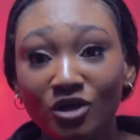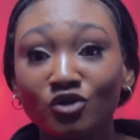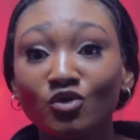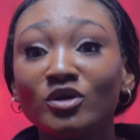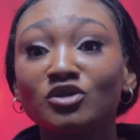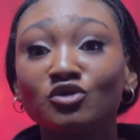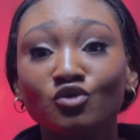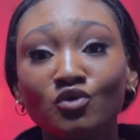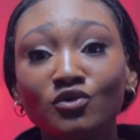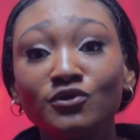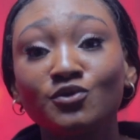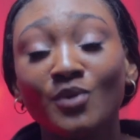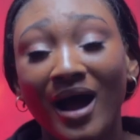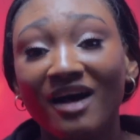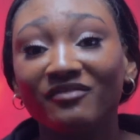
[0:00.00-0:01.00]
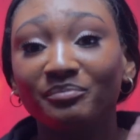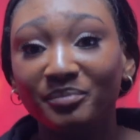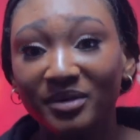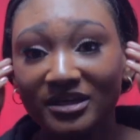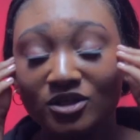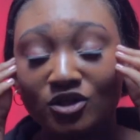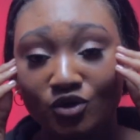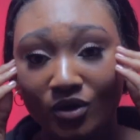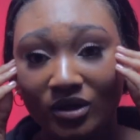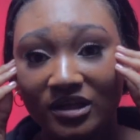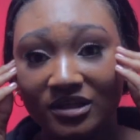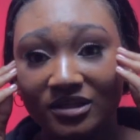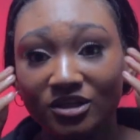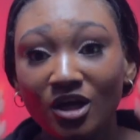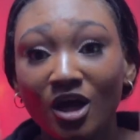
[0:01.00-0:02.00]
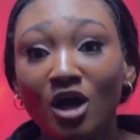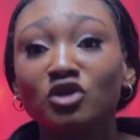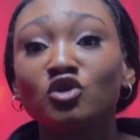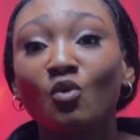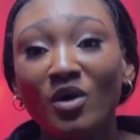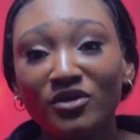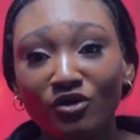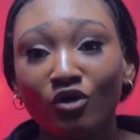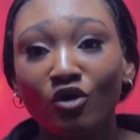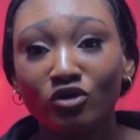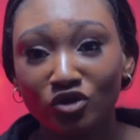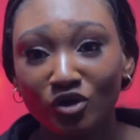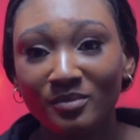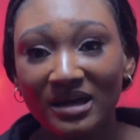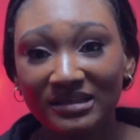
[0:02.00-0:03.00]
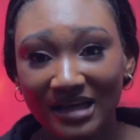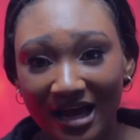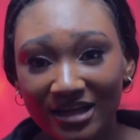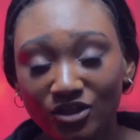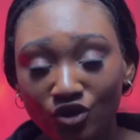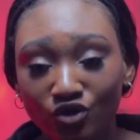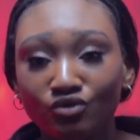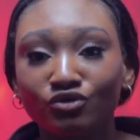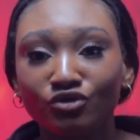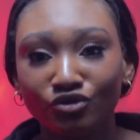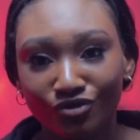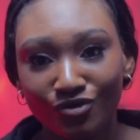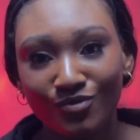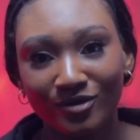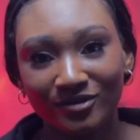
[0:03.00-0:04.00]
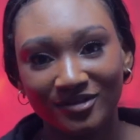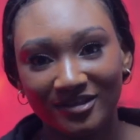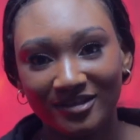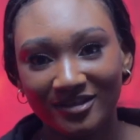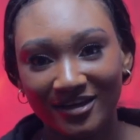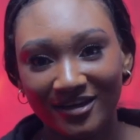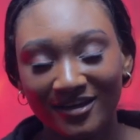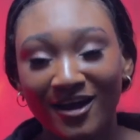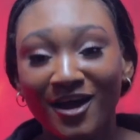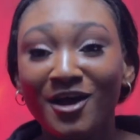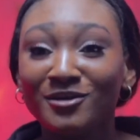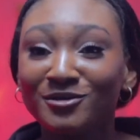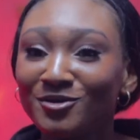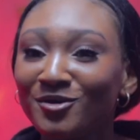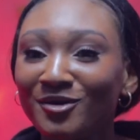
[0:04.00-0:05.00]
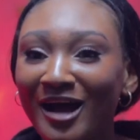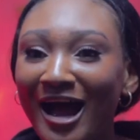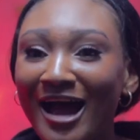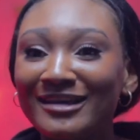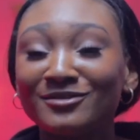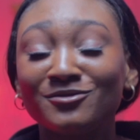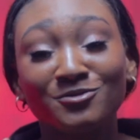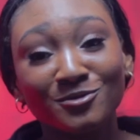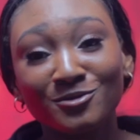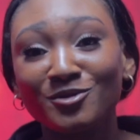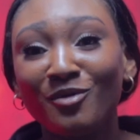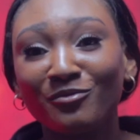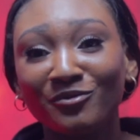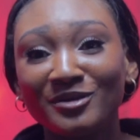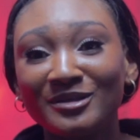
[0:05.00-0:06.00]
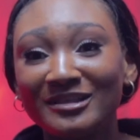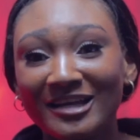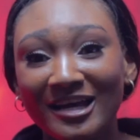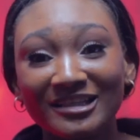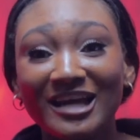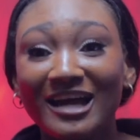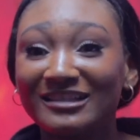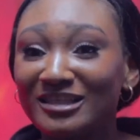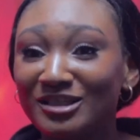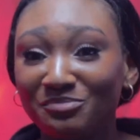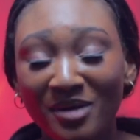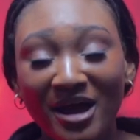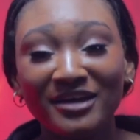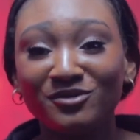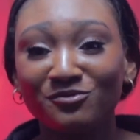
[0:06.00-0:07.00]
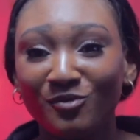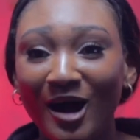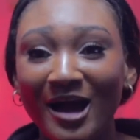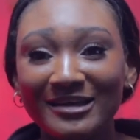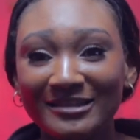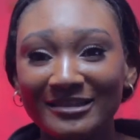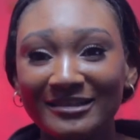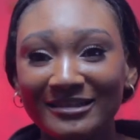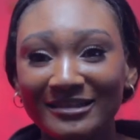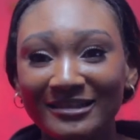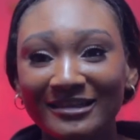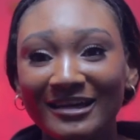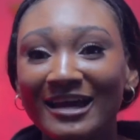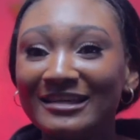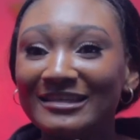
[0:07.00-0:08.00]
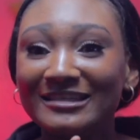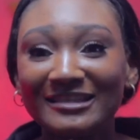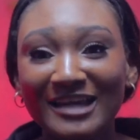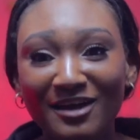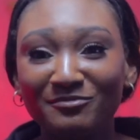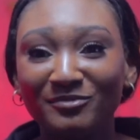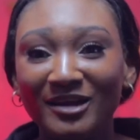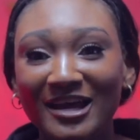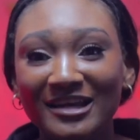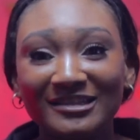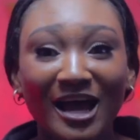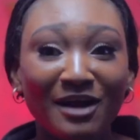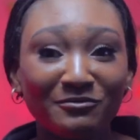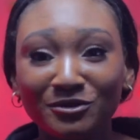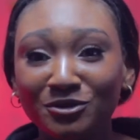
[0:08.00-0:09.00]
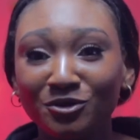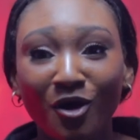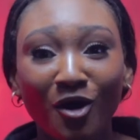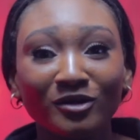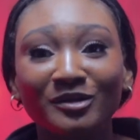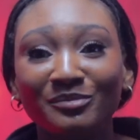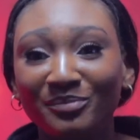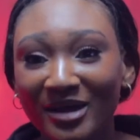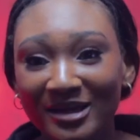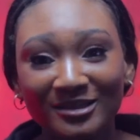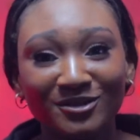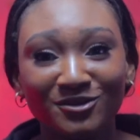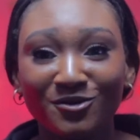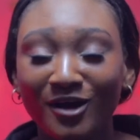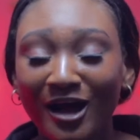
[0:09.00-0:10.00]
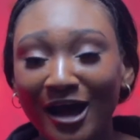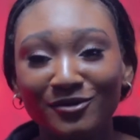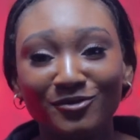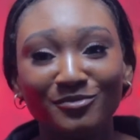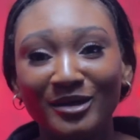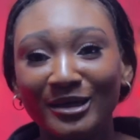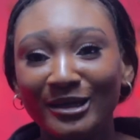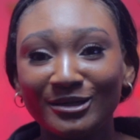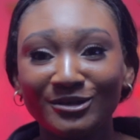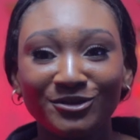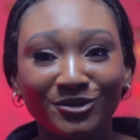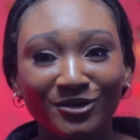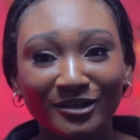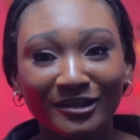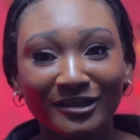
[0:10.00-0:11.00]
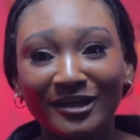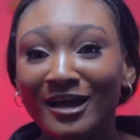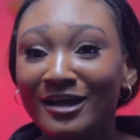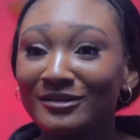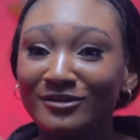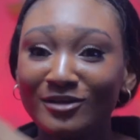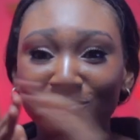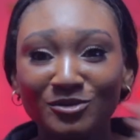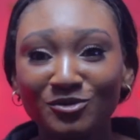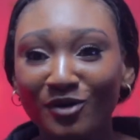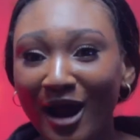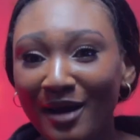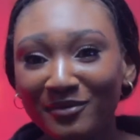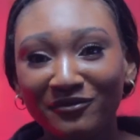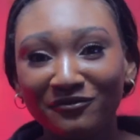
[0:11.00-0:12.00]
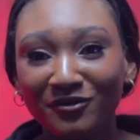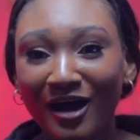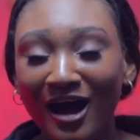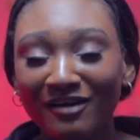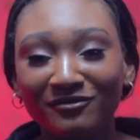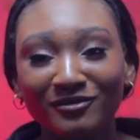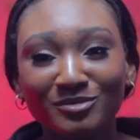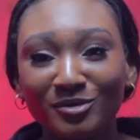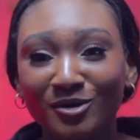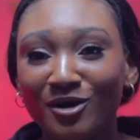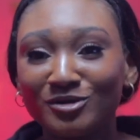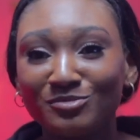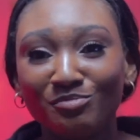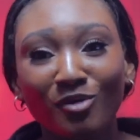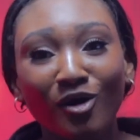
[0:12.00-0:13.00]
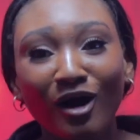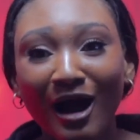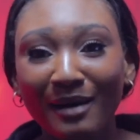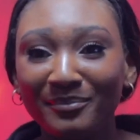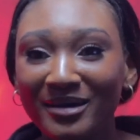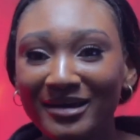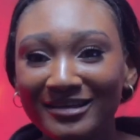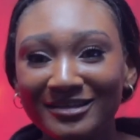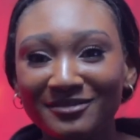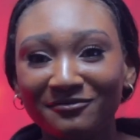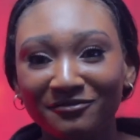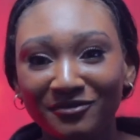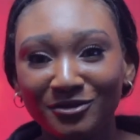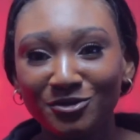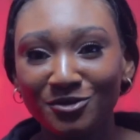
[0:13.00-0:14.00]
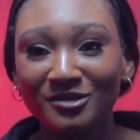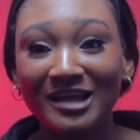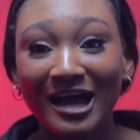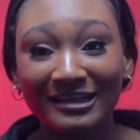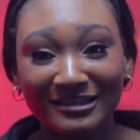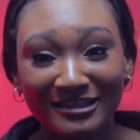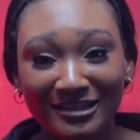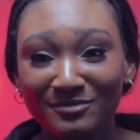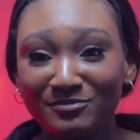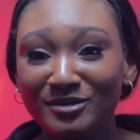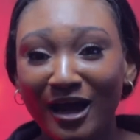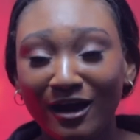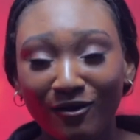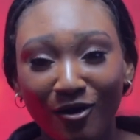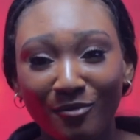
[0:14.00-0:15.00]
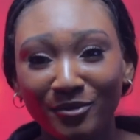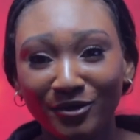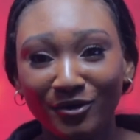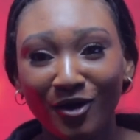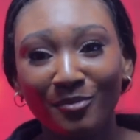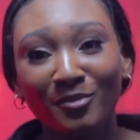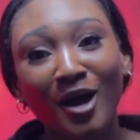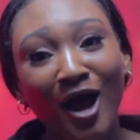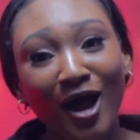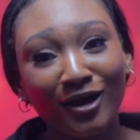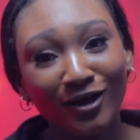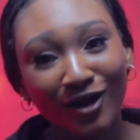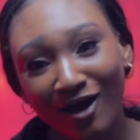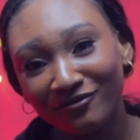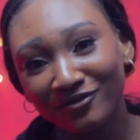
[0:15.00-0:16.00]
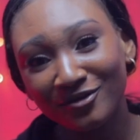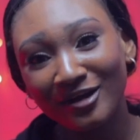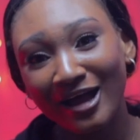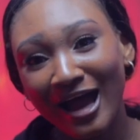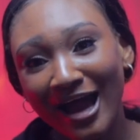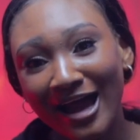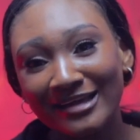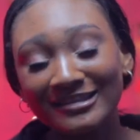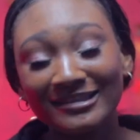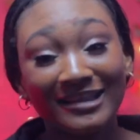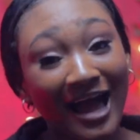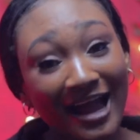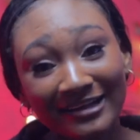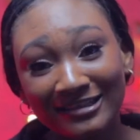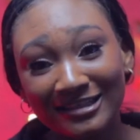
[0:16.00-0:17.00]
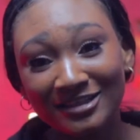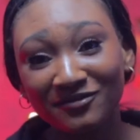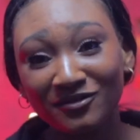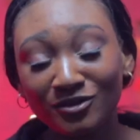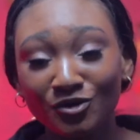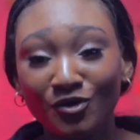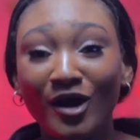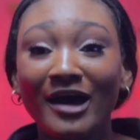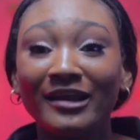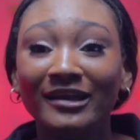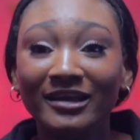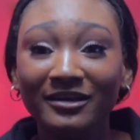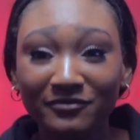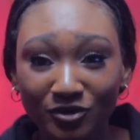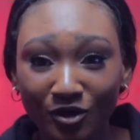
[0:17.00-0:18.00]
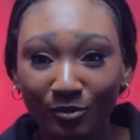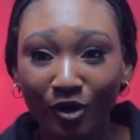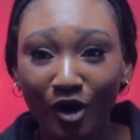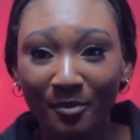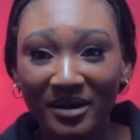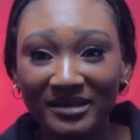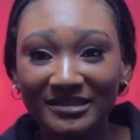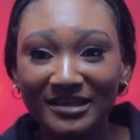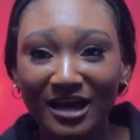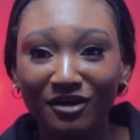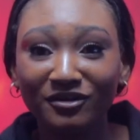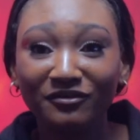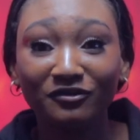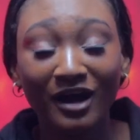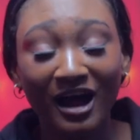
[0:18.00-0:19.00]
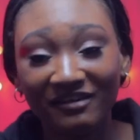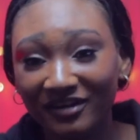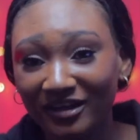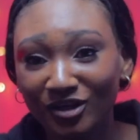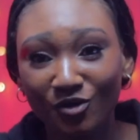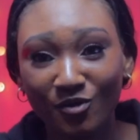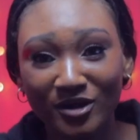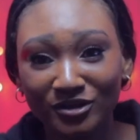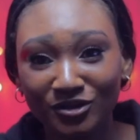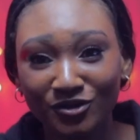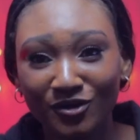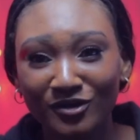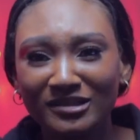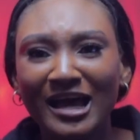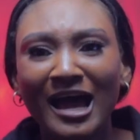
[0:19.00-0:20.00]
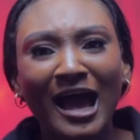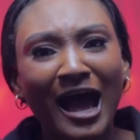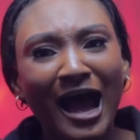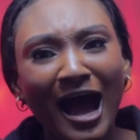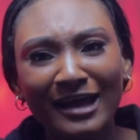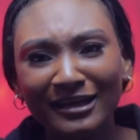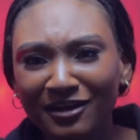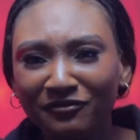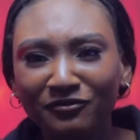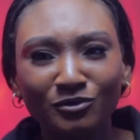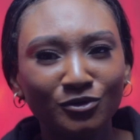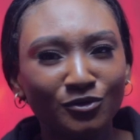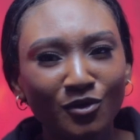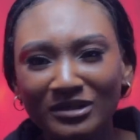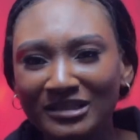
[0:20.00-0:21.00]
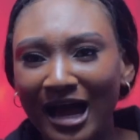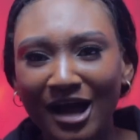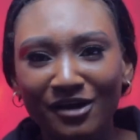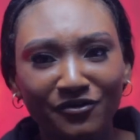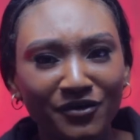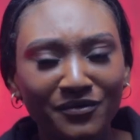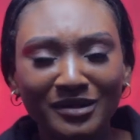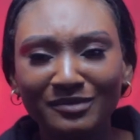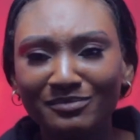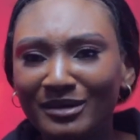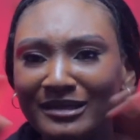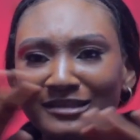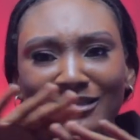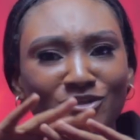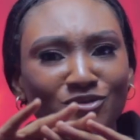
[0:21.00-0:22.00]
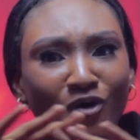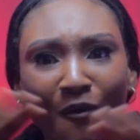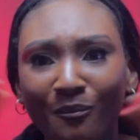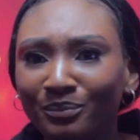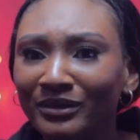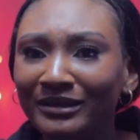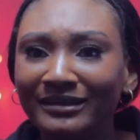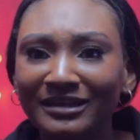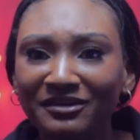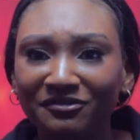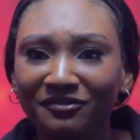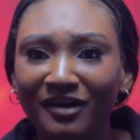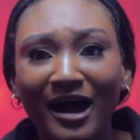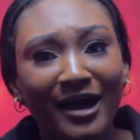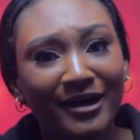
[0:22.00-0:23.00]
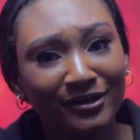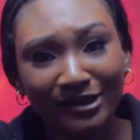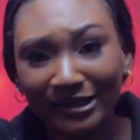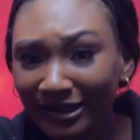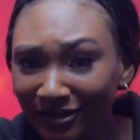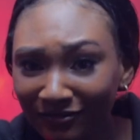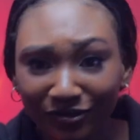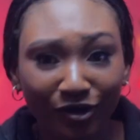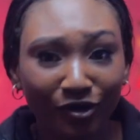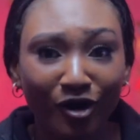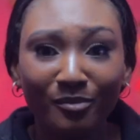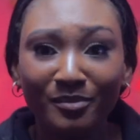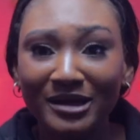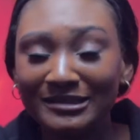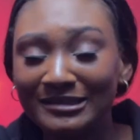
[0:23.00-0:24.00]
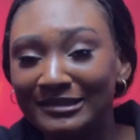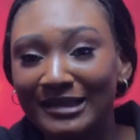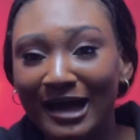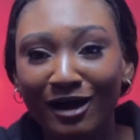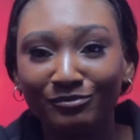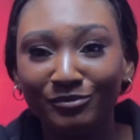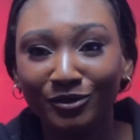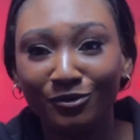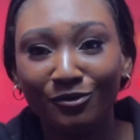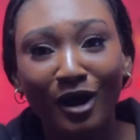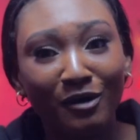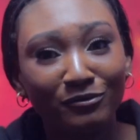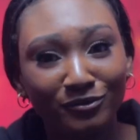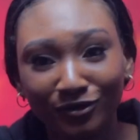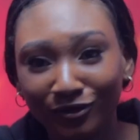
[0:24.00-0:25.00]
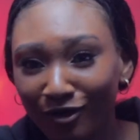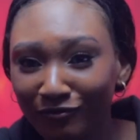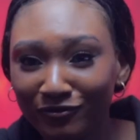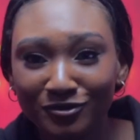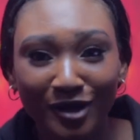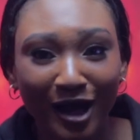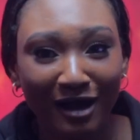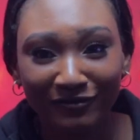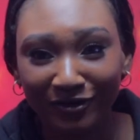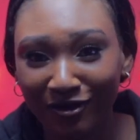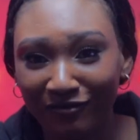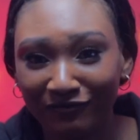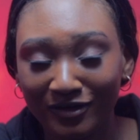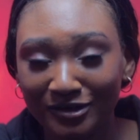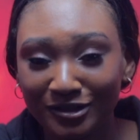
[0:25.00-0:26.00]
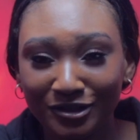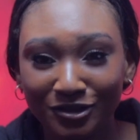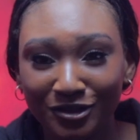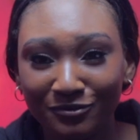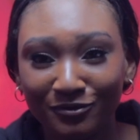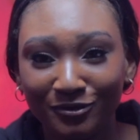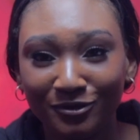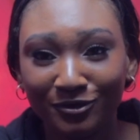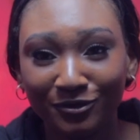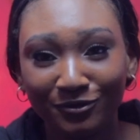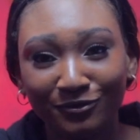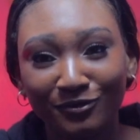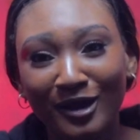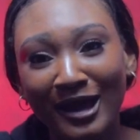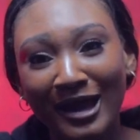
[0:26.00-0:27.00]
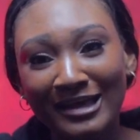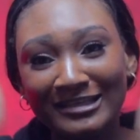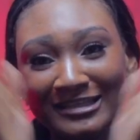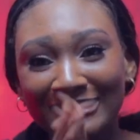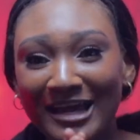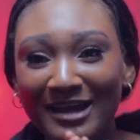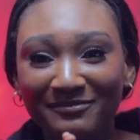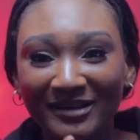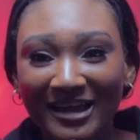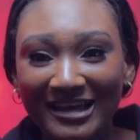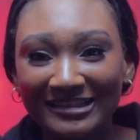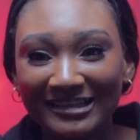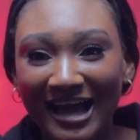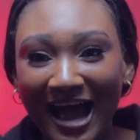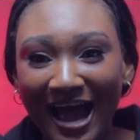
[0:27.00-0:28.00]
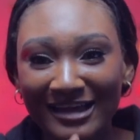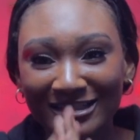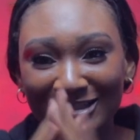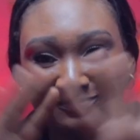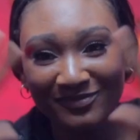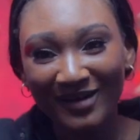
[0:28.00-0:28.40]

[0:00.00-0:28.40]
So it's good to have base knowledge. So when your customers ask you, you know what to say. So guys, do some research and spend wisely. Stay blessed. I wish you all the best in your candle making journey. Subscribe if you haven't, because more amazing videos and tips are coming up. Love you guys. Like this video and leave some comments down if you have any questions. And if you don't agree with me, it is completely fine. Leave your comments down below. I would love to have a conversation with you. Stay blessed, guys.